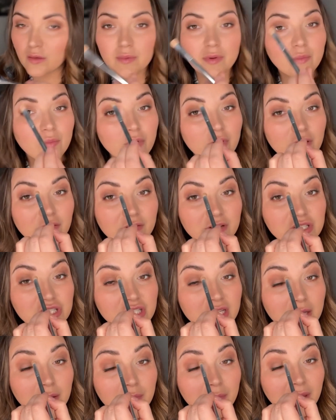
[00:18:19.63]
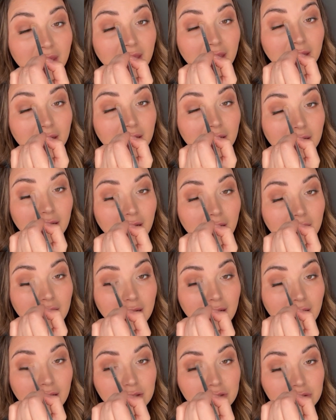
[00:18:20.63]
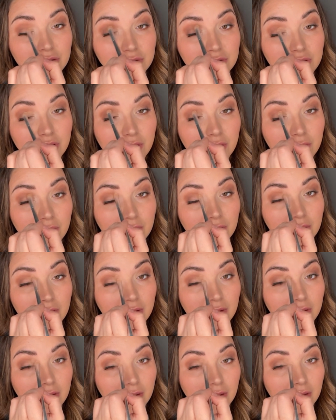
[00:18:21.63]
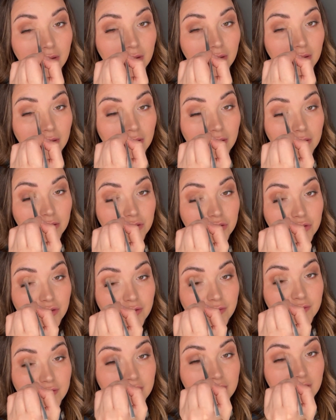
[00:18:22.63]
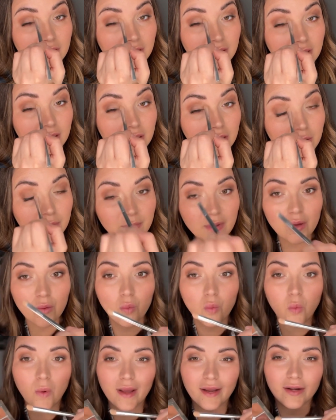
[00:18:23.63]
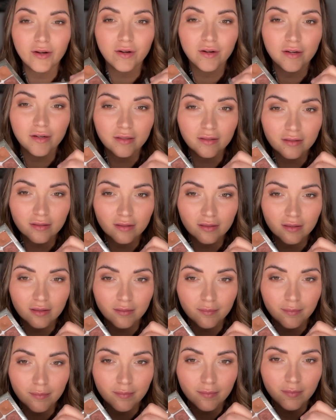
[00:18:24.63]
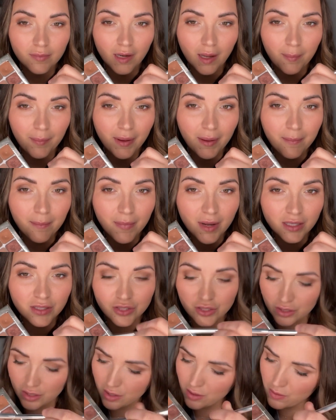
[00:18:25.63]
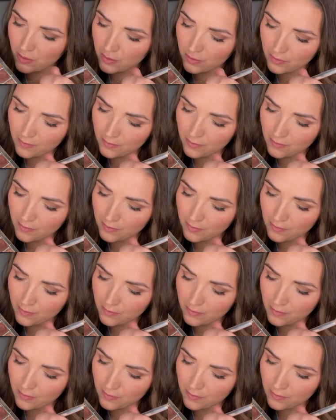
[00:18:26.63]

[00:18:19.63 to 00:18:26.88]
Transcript: more of a champagne kind of natural tone. Drift is a little bit whiter, not by much though.